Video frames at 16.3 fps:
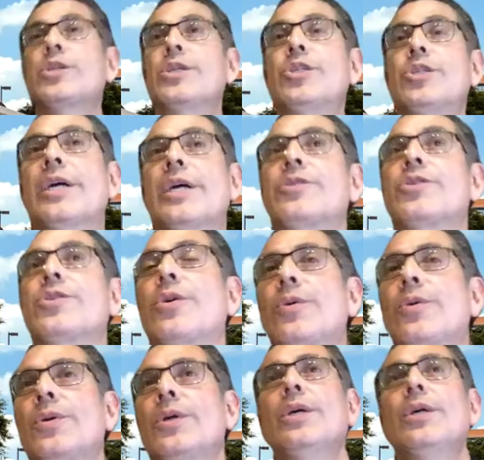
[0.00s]
John.
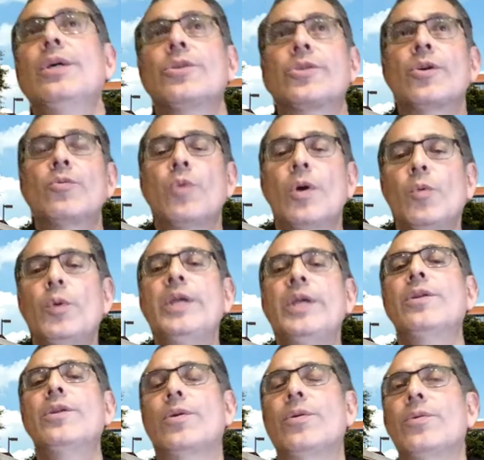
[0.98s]
So, so what we
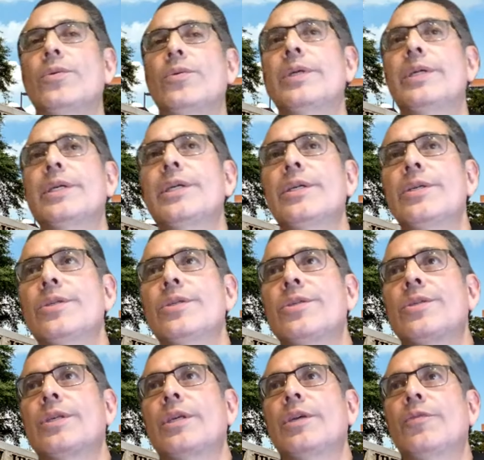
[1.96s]
know
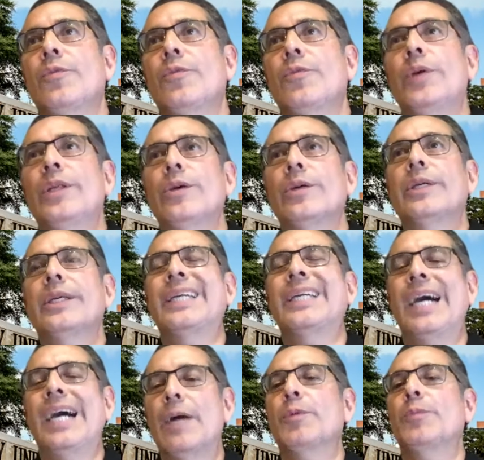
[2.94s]
is if we look at
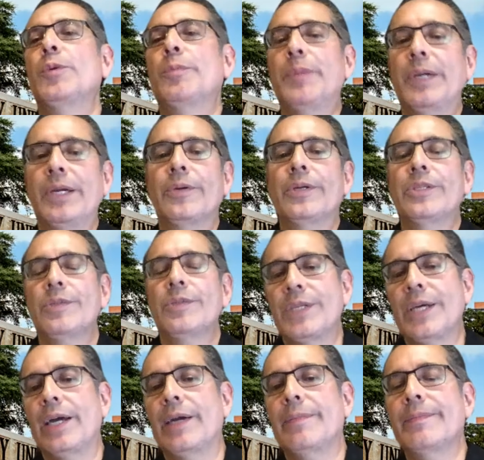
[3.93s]
comparable periods of
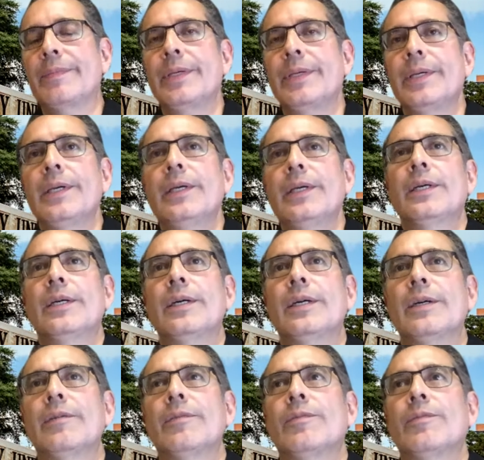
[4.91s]
time,
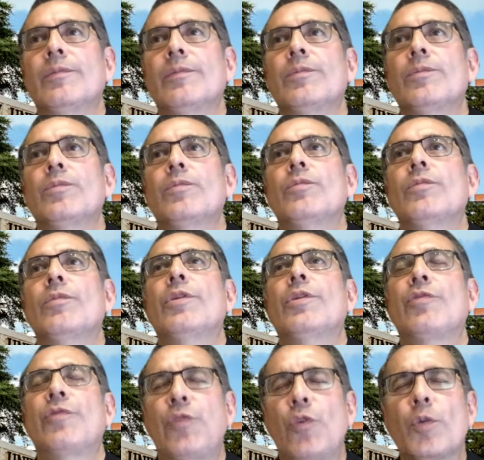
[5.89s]
uh, the
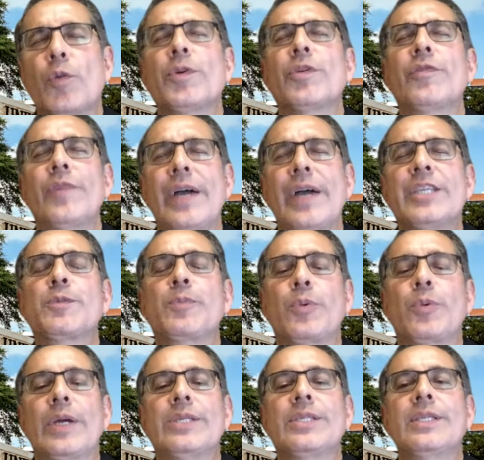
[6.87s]
former vice
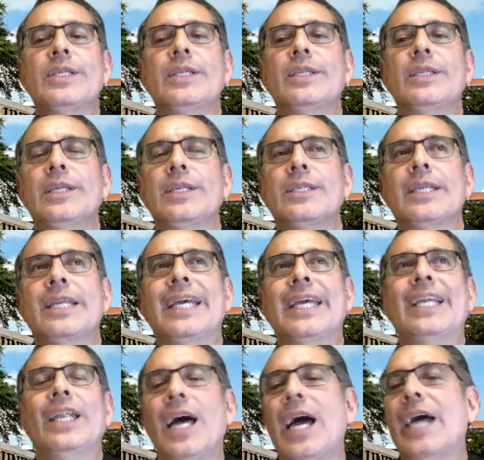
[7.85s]
president is in a
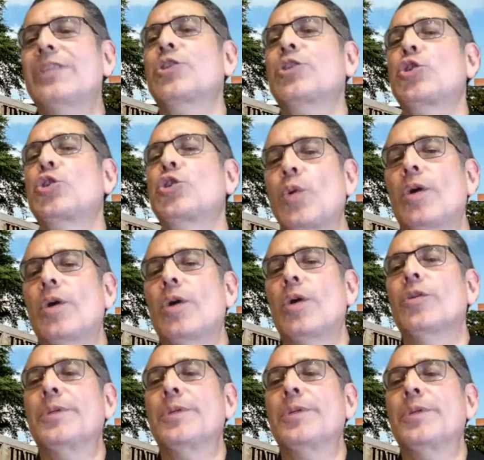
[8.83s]
lot
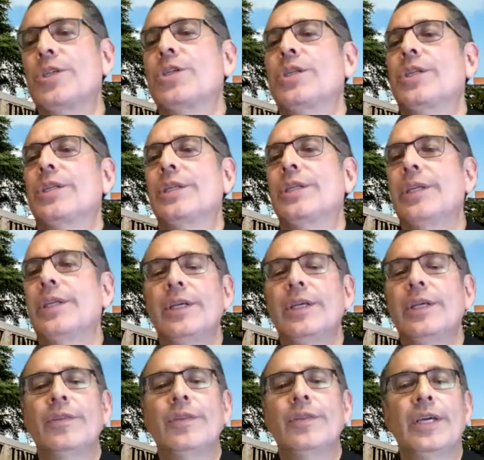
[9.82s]
stronger position
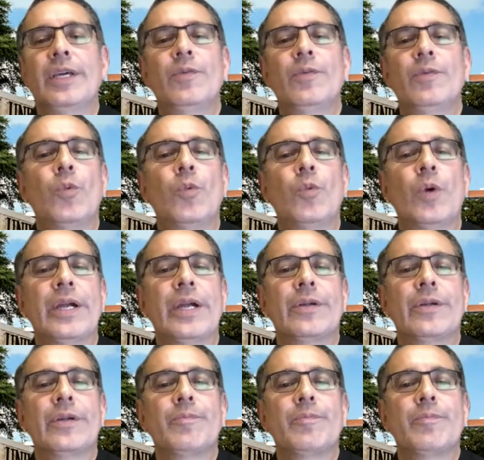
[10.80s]
than
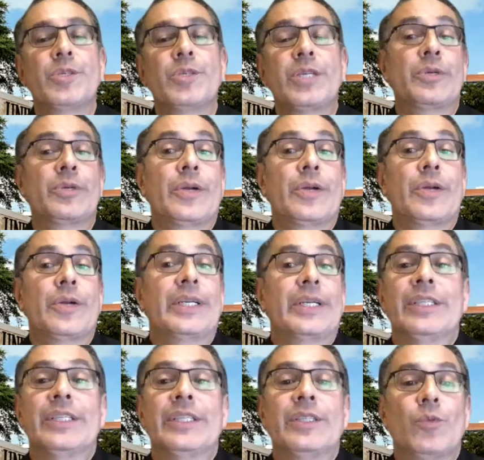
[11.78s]
where Secretary
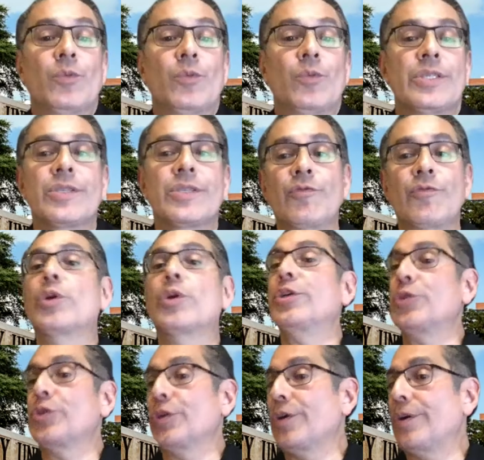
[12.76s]
Clinton was
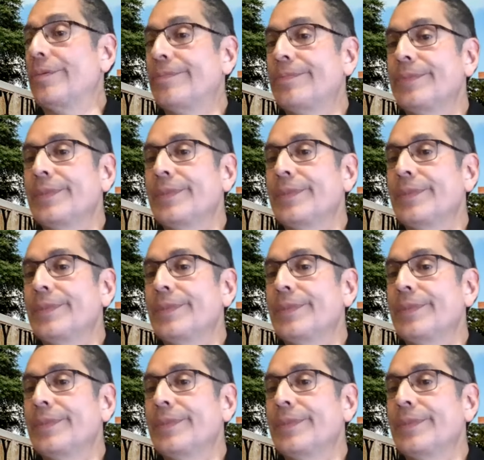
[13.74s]
four years ago.